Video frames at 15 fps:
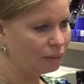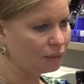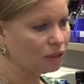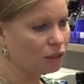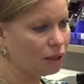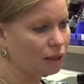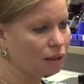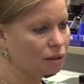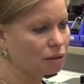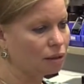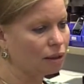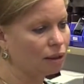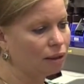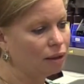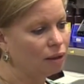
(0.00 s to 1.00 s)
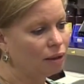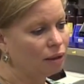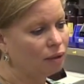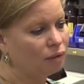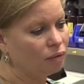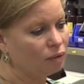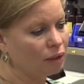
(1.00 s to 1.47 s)
hematoxylin
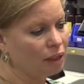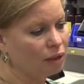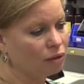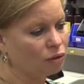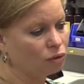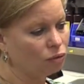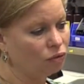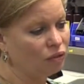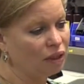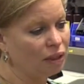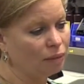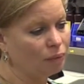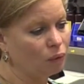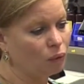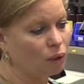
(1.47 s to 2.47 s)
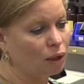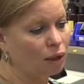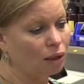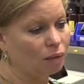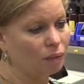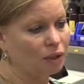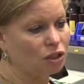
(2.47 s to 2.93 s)
either through V W
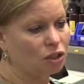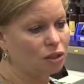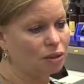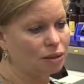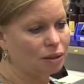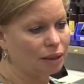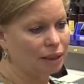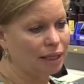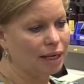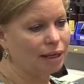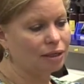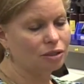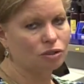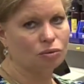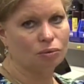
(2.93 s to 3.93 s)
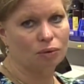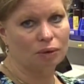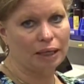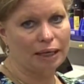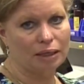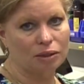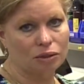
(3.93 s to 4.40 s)
R, which is again is through
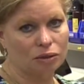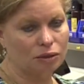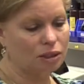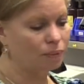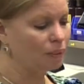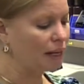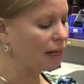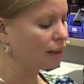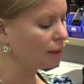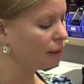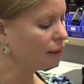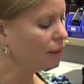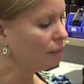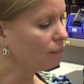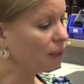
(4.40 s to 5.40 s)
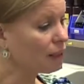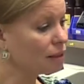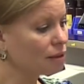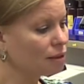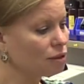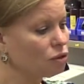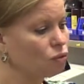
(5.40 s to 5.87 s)
like a Surgipath,
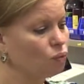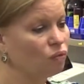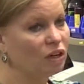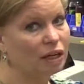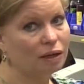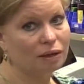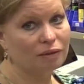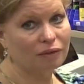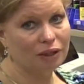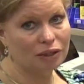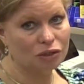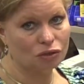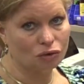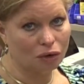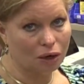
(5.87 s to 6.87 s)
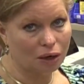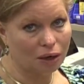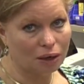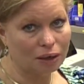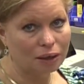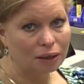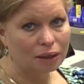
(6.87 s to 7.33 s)
because it's very, very
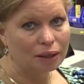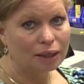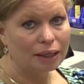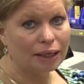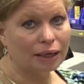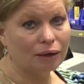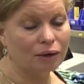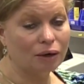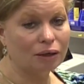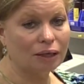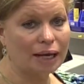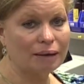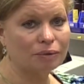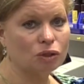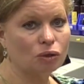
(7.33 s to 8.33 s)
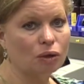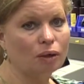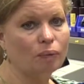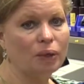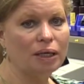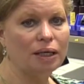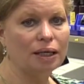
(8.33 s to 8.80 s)
strong. In our
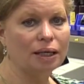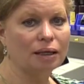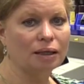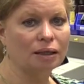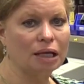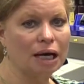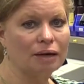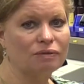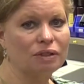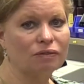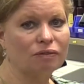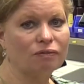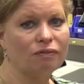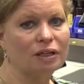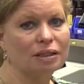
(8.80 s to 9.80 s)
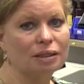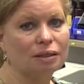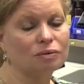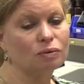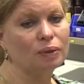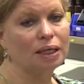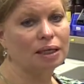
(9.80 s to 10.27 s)
laboratory, we get a lot of different
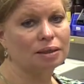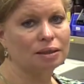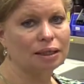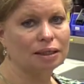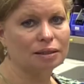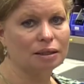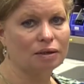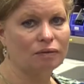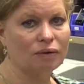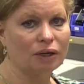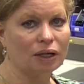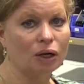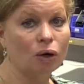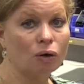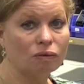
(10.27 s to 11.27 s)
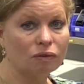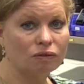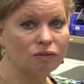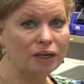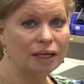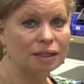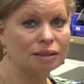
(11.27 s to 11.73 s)
fixatives. We get things that are very
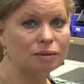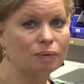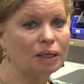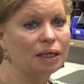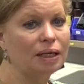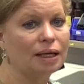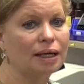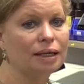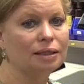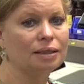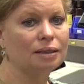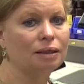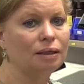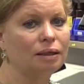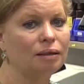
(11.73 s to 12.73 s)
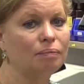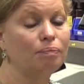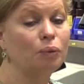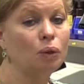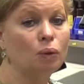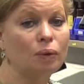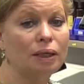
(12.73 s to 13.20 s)
overfixed. We get um,
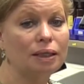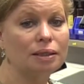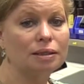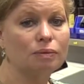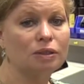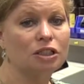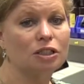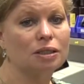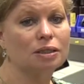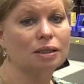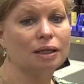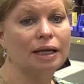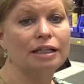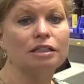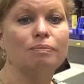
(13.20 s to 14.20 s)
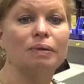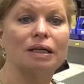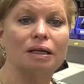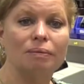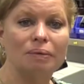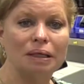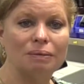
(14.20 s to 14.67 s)
Bouin's, which doesn't like to
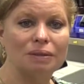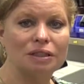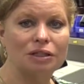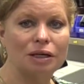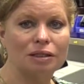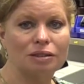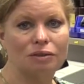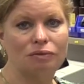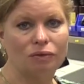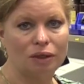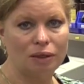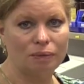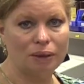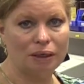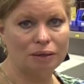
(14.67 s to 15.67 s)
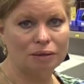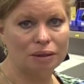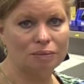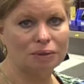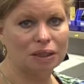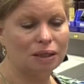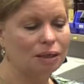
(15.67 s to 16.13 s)
pick up hematoxylin very well
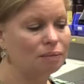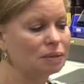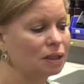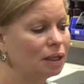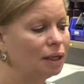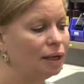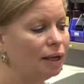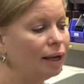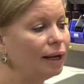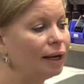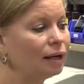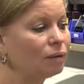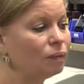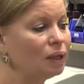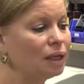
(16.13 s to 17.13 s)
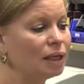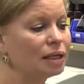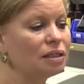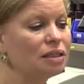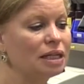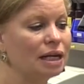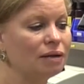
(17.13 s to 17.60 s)
sometimes, and we
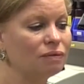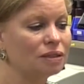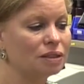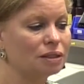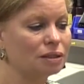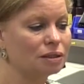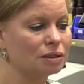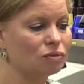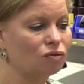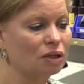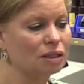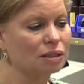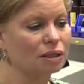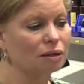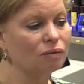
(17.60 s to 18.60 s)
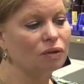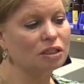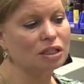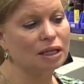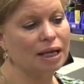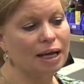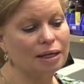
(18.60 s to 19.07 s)
get Davidson's fixative,
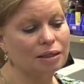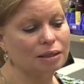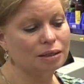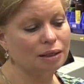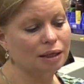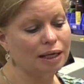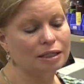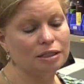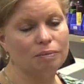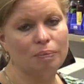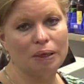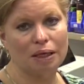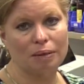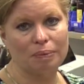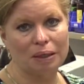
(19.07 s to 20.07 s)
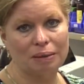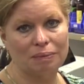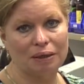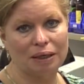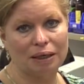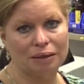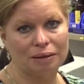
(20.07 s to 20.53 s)
which again doesn't like to pick up hem
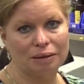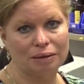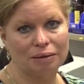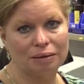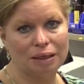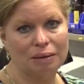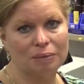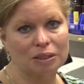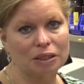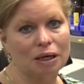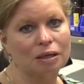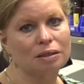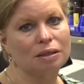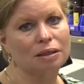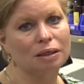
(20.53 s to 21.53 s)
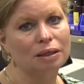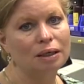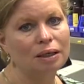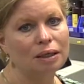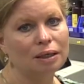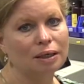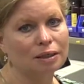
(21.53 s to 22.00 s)
hematoxylin
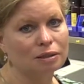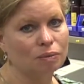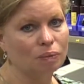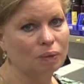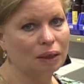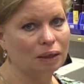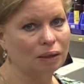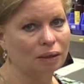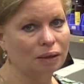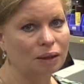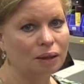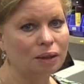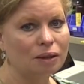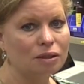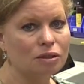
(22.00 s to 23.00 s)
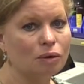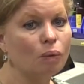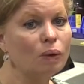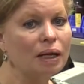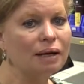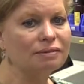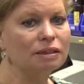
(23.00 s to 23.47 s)
as well. So
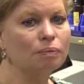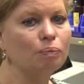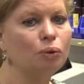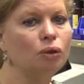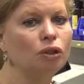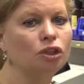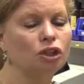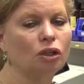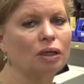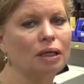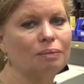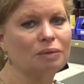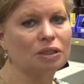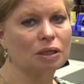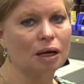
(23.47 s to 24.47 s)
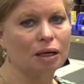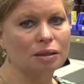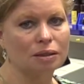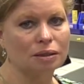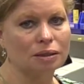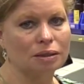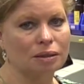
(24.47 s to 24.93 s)
we have to push our
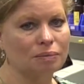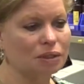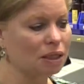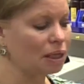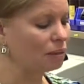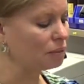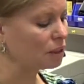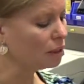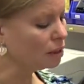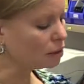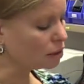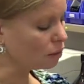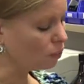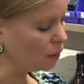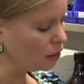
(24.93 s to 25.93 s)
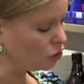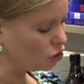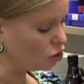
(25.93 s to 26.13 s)
hematoxylin sometimes. So we